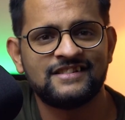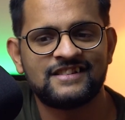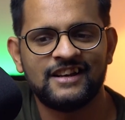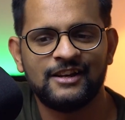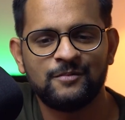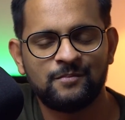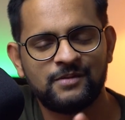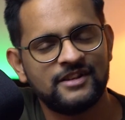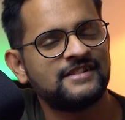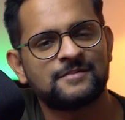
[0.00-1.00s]
i said
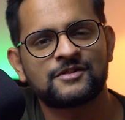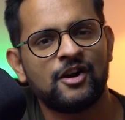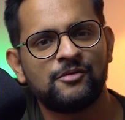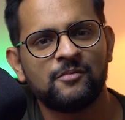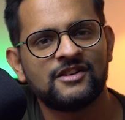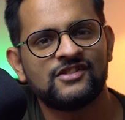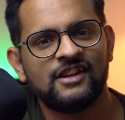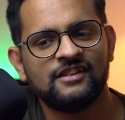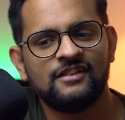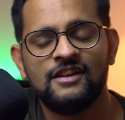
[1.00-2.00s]
please subscribe to my
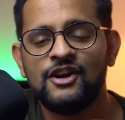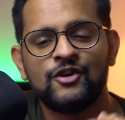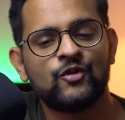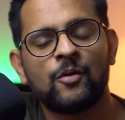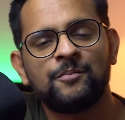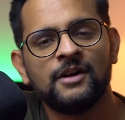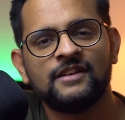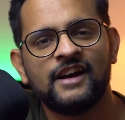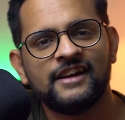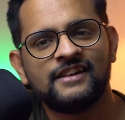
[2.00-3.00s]
channel drop me a
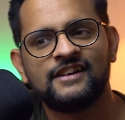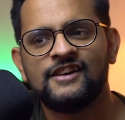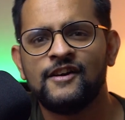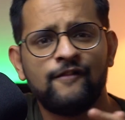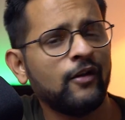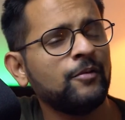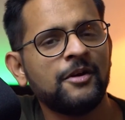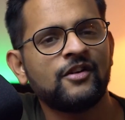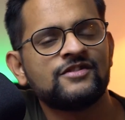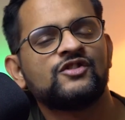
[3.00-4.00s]
like follow
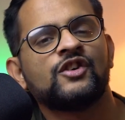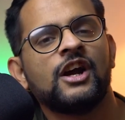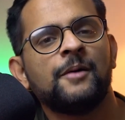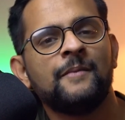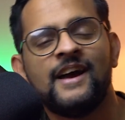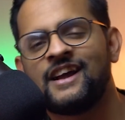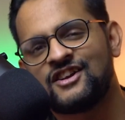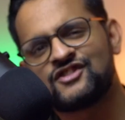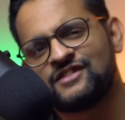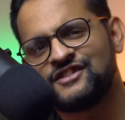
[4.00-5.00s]
me on instagram
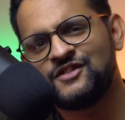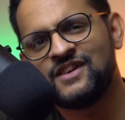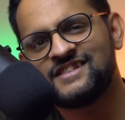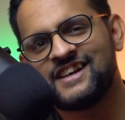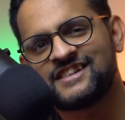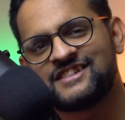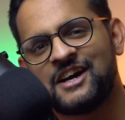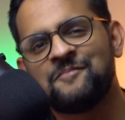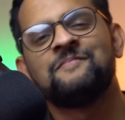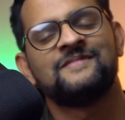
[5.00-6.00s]
and i shall see you guys next
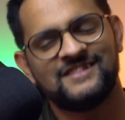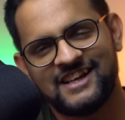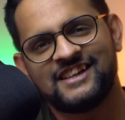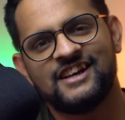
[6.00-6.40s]
time take